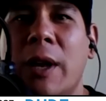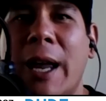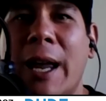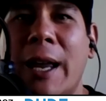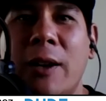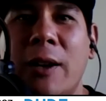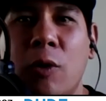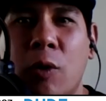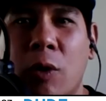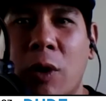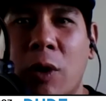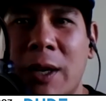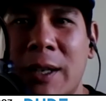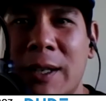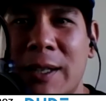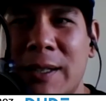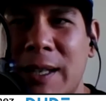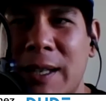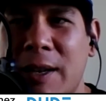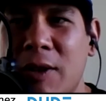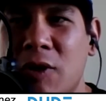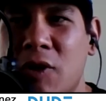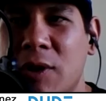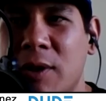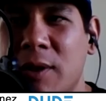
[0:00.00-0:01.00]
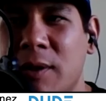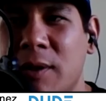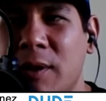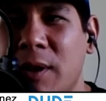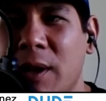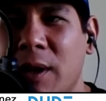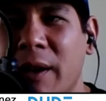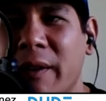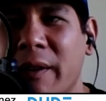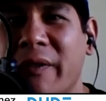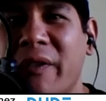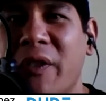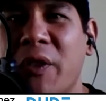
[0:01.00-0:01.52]
any organization
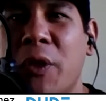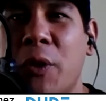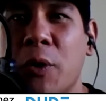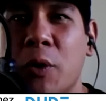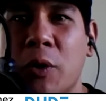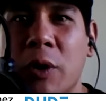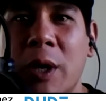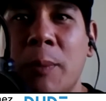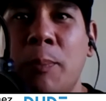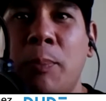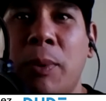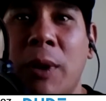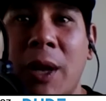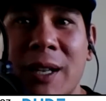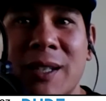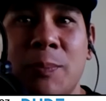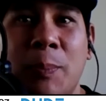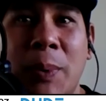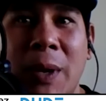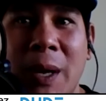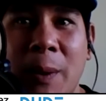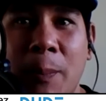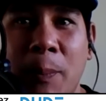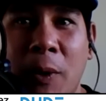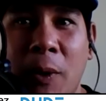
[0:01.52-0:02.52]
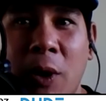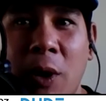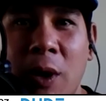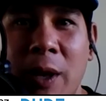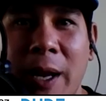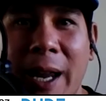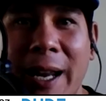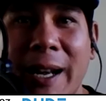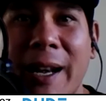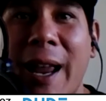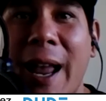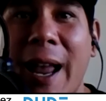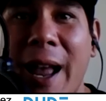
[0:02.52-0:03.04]
of thirty plus people
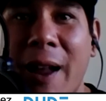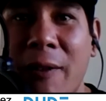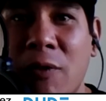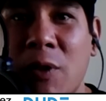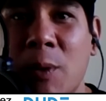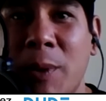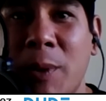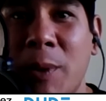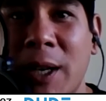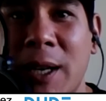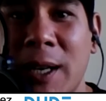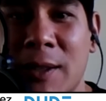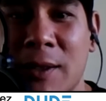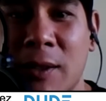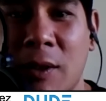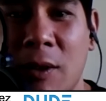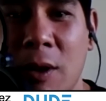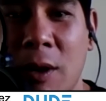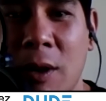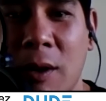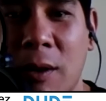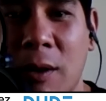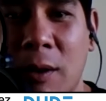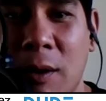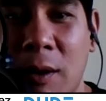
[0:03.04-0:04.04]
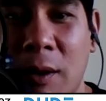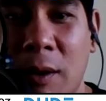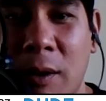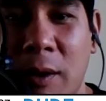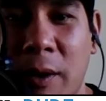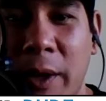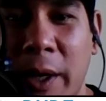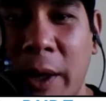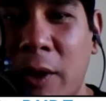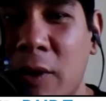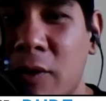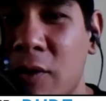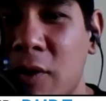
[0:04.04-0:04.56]
and everybody gets along,
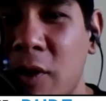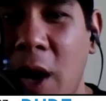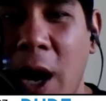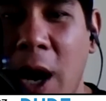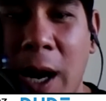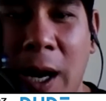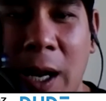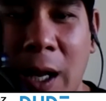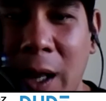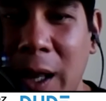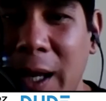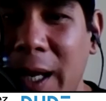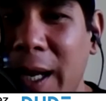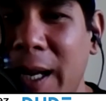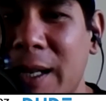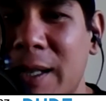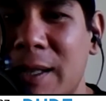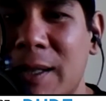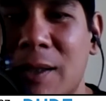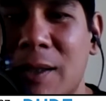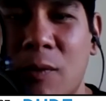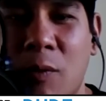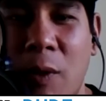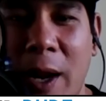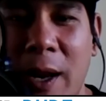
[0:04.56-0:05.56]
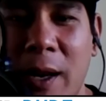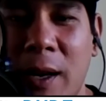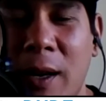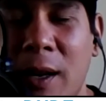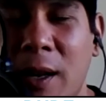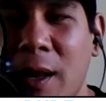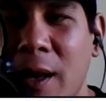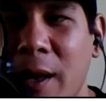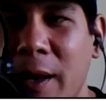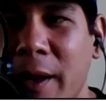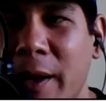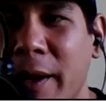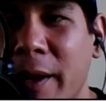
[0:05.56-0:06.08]
that there's not cliques, right?
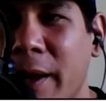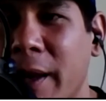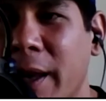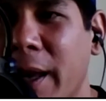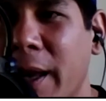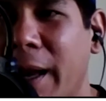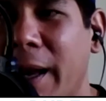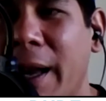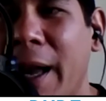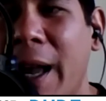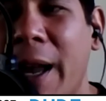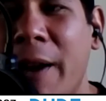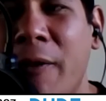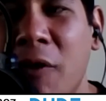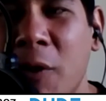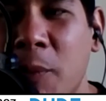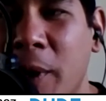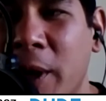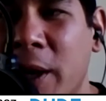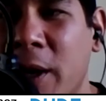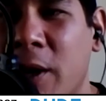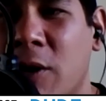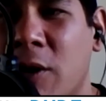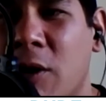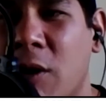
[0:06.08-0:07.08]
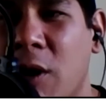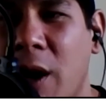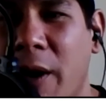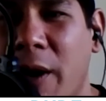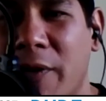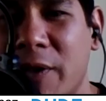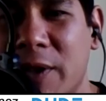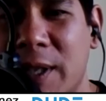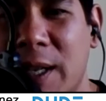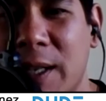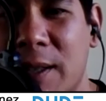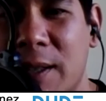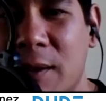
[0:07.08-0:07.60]
Everybody in our
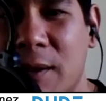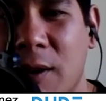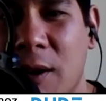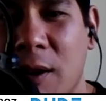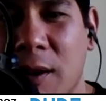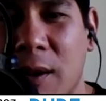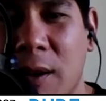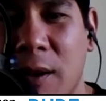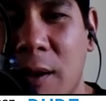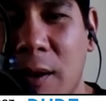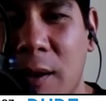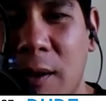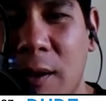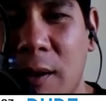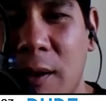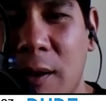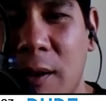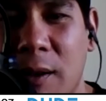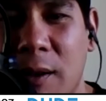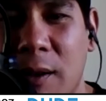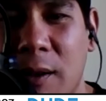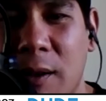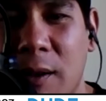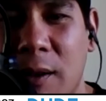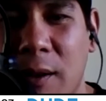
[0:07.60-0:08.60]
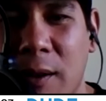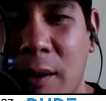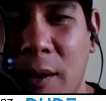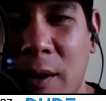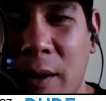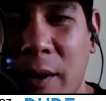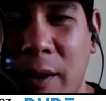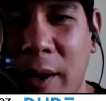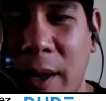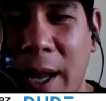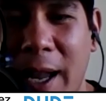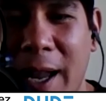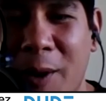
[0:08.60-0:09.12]
office gets along.
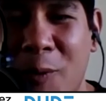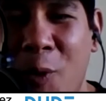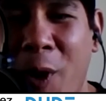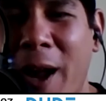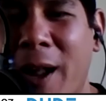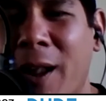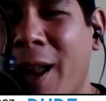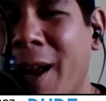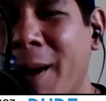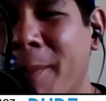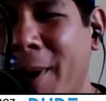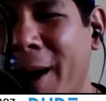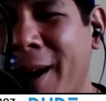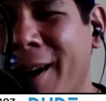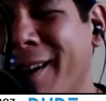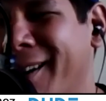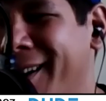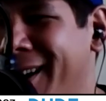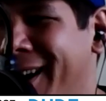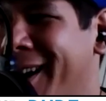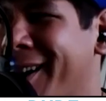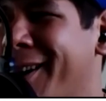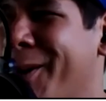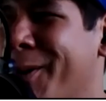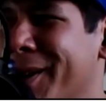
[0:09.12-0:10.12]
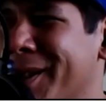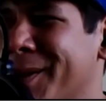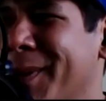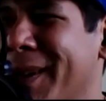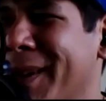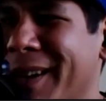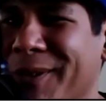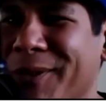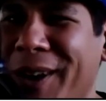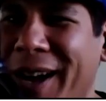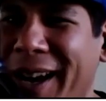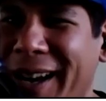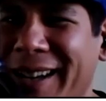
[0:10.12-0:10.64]
And while I might not always be
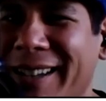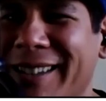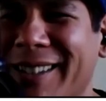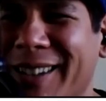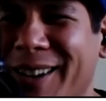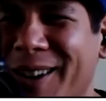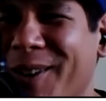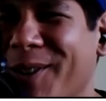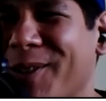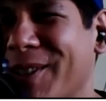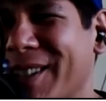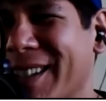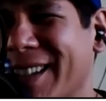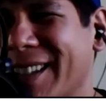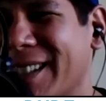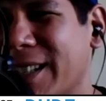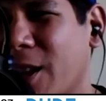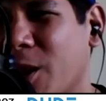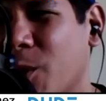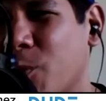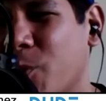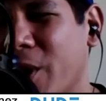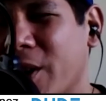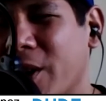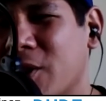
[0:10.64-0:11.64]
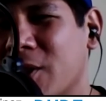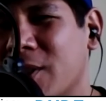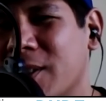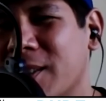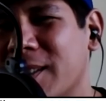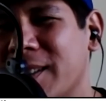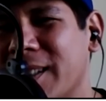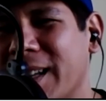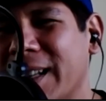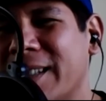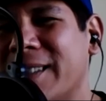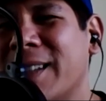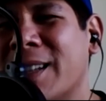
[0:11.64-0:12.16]
invited to go to the
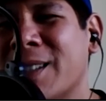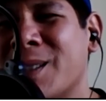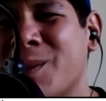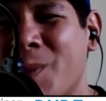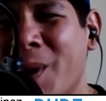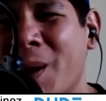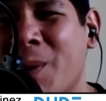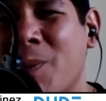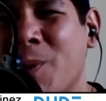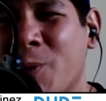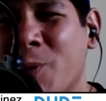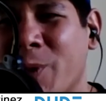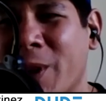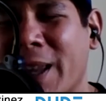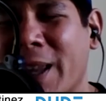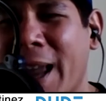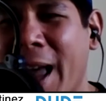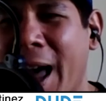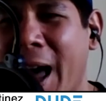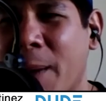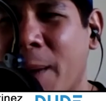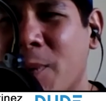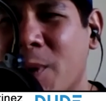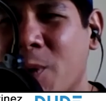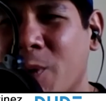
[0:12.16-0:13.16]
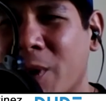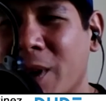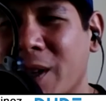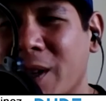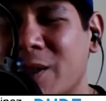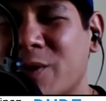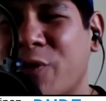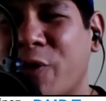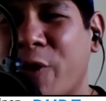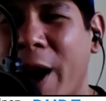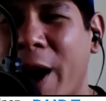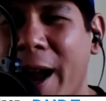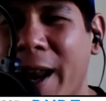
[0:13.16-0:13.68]
celebrations, it does make me really happy when
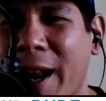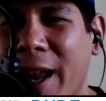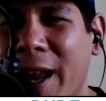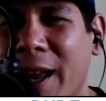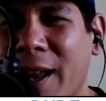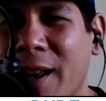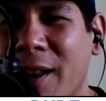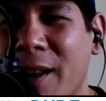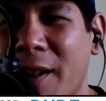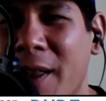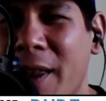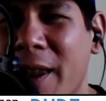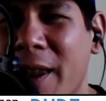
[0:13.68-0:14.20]
it's Friday